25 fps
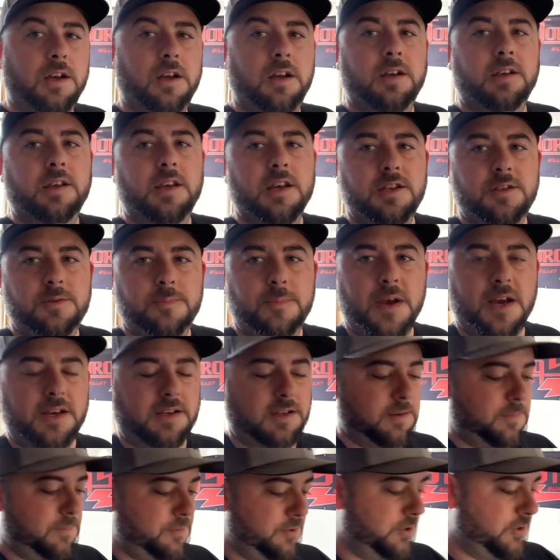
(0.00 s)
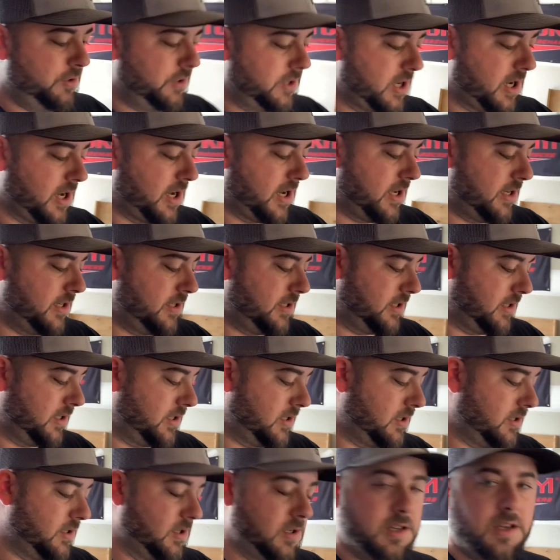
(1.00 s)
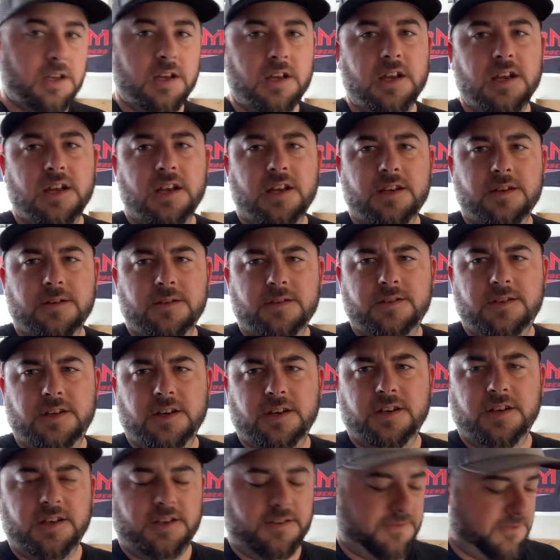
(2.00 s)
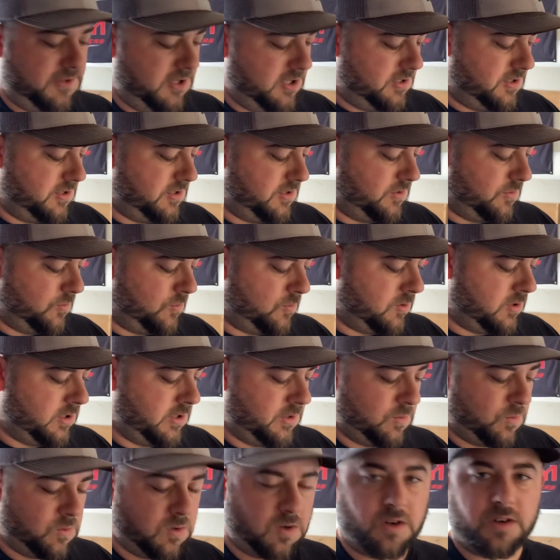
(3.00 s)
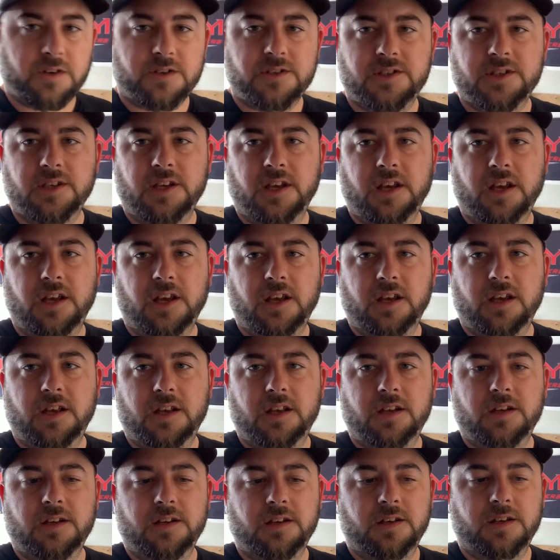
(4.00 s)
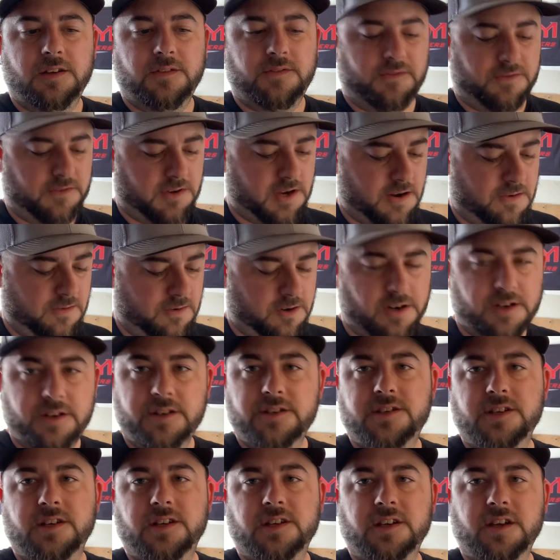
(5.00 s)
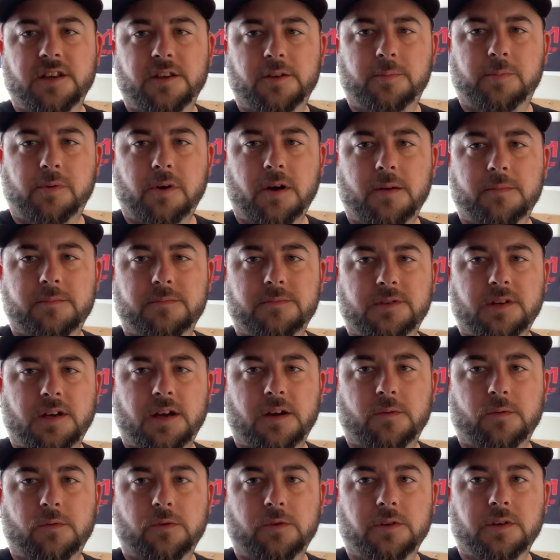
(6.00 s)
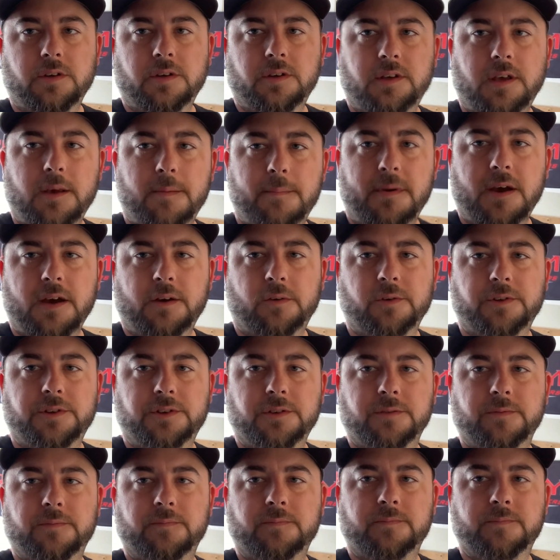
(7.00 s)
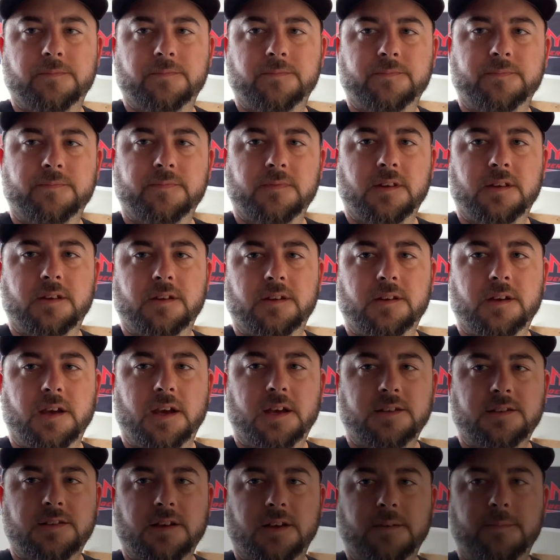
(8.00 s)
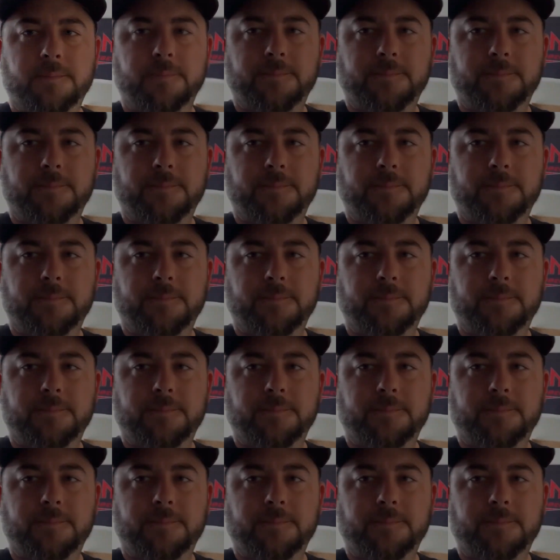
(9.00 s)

catch back up with you guys and tell you if this is the one that works, and if I run into any other problems, I will get back with you. Hang tight.